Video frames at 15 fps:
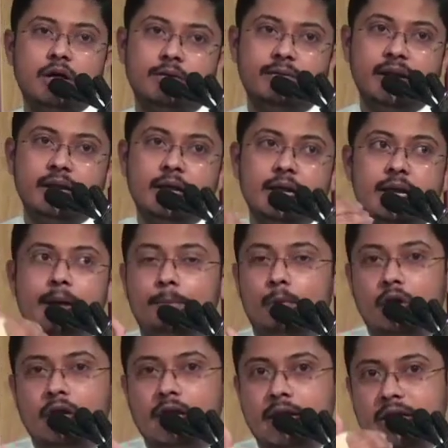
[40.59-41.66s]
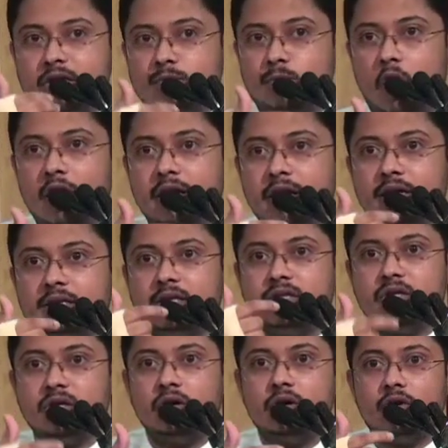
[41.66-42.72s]
when Napoleon exploited the
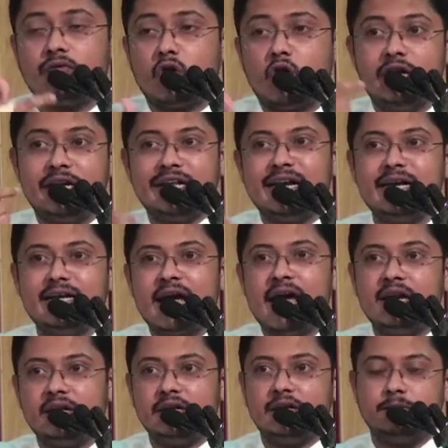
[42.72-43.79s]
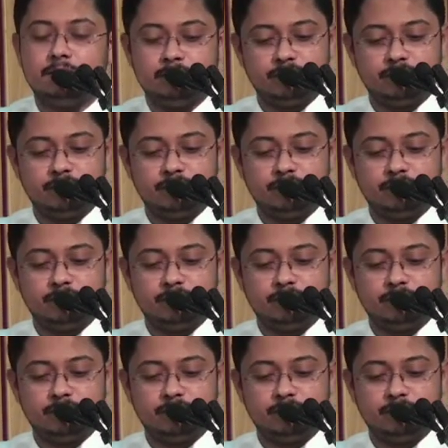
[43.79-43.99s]
theory of continentality.